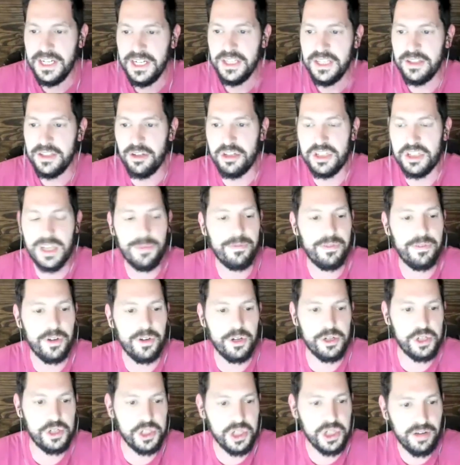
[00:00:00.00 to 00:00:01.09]
there's some
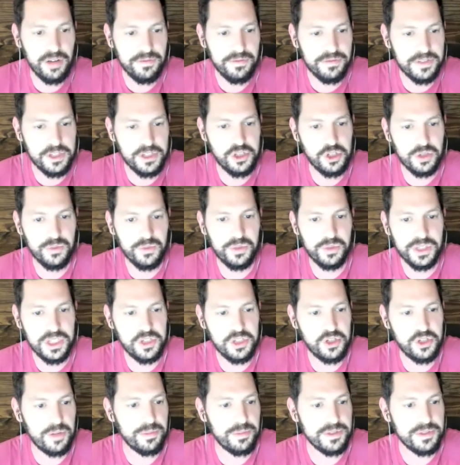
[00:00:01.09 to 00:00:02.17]
version of the, when the
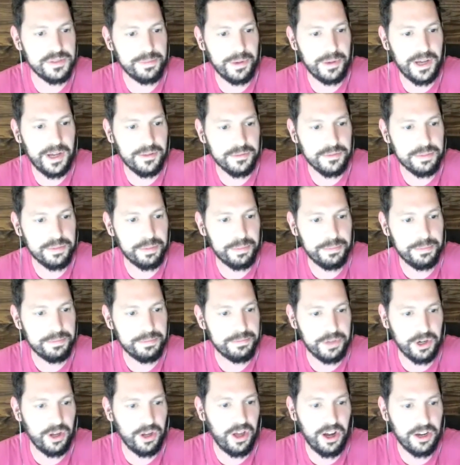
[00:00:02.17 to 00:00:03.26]
Germans bombed
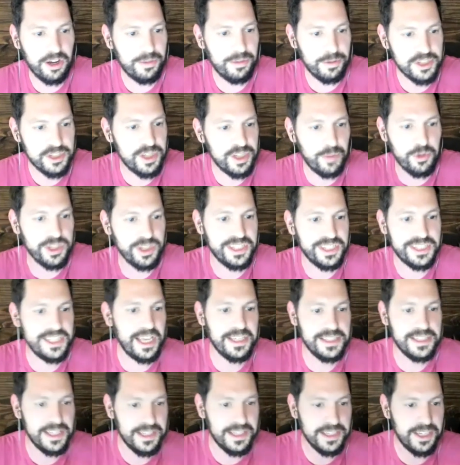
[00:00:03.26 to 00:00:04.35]
Pearl Harbor, someone
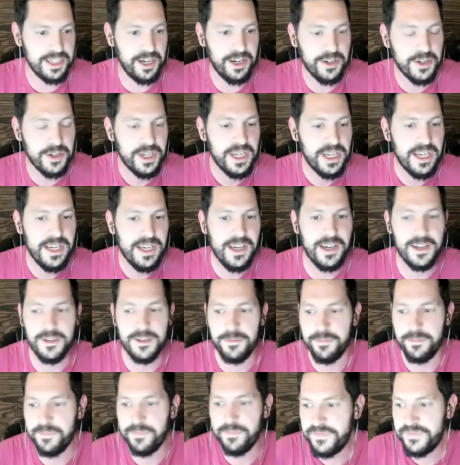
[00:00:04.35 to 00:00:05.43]
says it, you know? Right.
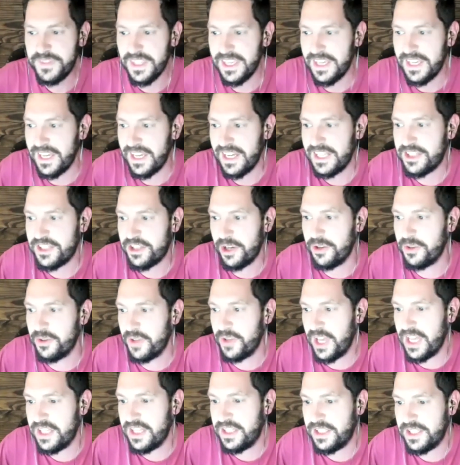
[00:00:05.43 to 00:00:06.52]
Um, and so
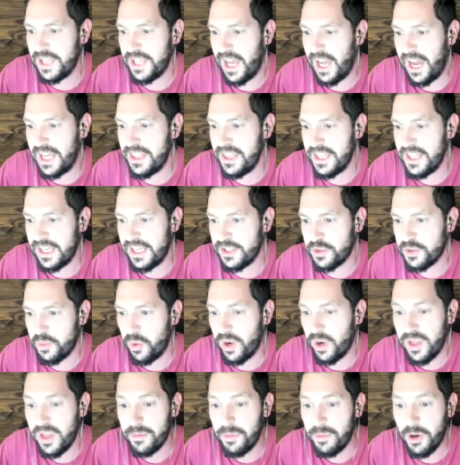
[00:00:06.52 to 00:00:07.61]
it's, I think it's
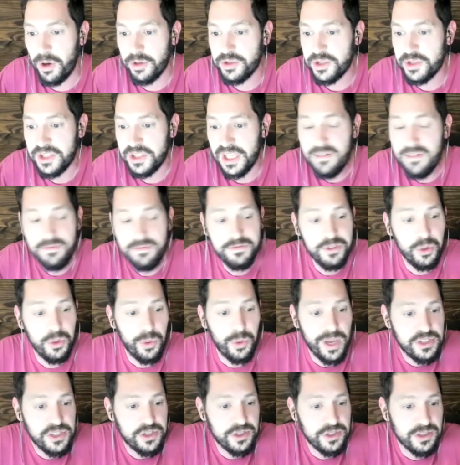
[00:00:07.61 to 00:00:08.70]
one of the most
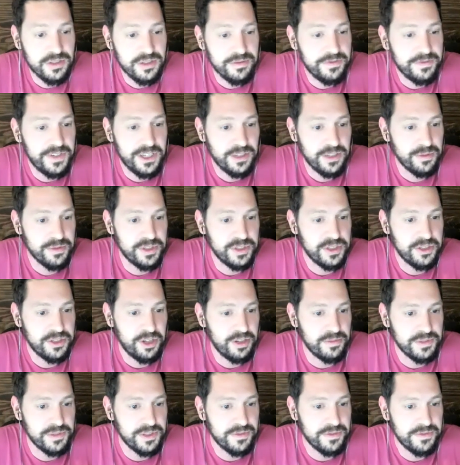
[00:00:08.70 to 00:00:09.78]
influential films in
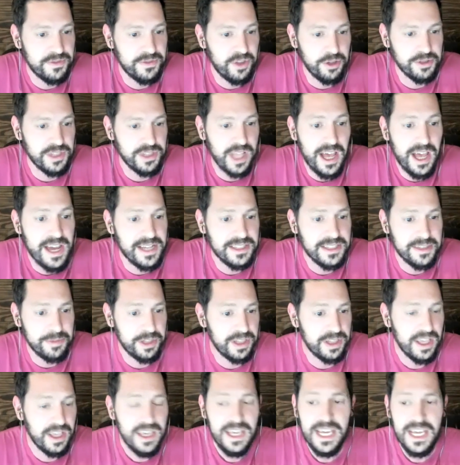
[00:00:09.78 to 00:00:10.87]
terms of those lines. I
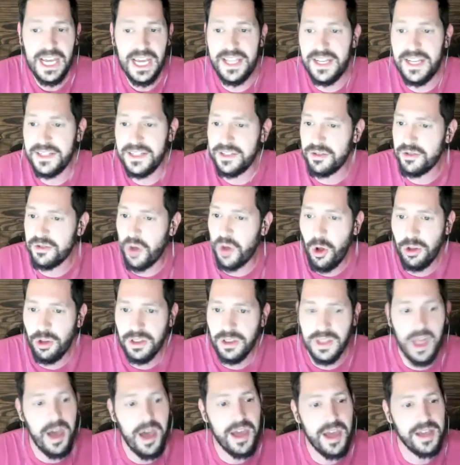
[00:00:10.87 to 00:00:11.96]
mean, and then there's a whole
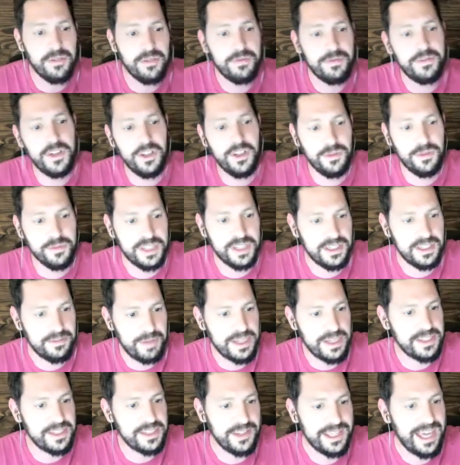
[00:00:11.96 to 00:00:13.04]
line of films that
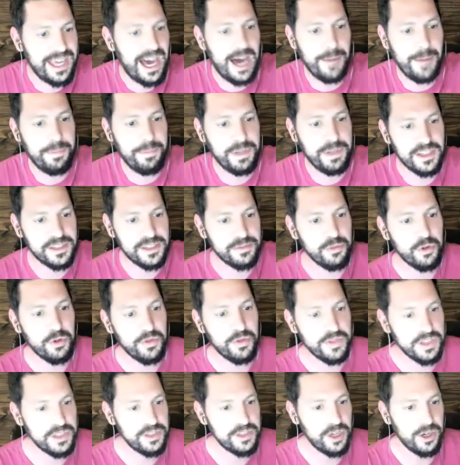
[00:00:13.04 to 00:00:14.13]
basically copied this
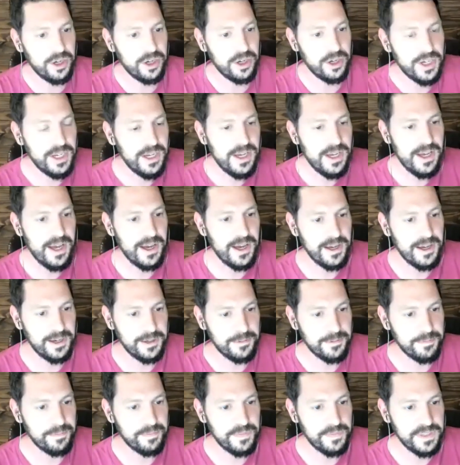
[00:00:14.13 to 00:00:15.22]
movie. So
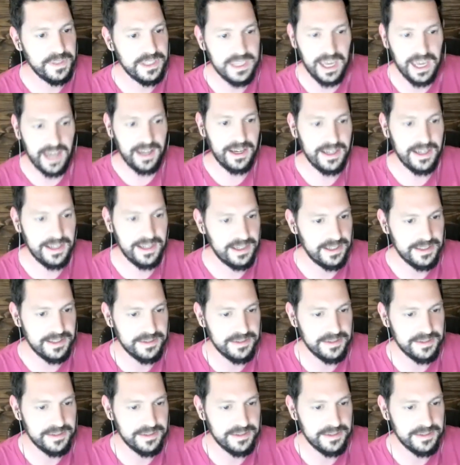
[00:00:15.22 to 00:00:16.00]
um, yeah, uh,